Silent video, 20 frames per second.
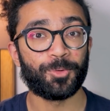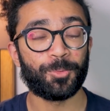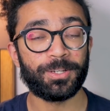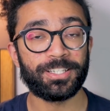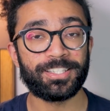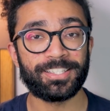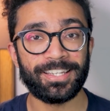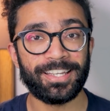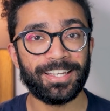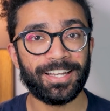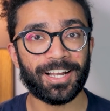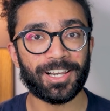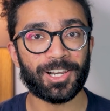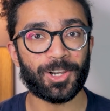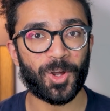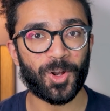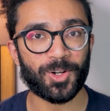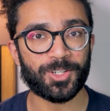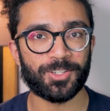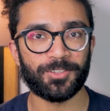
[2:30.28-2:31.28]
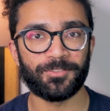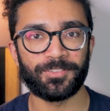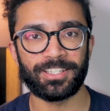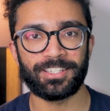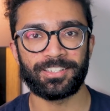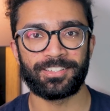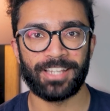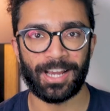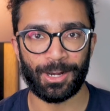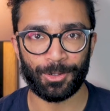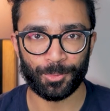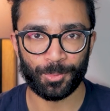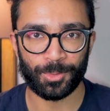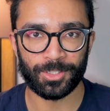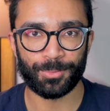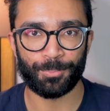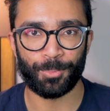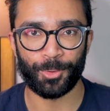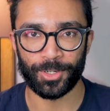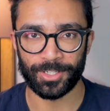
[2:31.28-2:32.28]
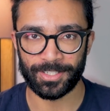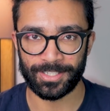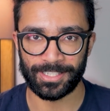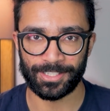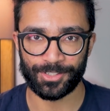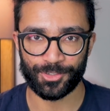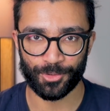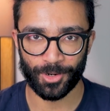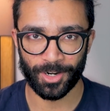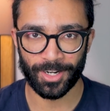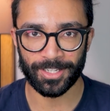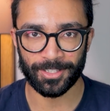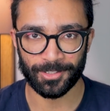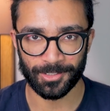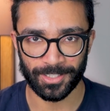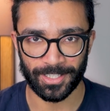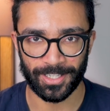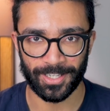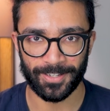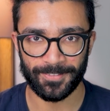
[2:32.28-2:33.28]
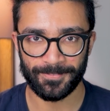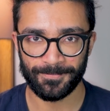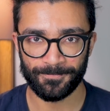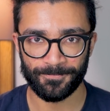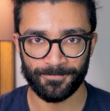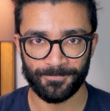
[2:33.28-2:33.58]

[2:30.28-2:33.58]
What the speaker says: we'll be seeing a lot of this downward pointing triangle here.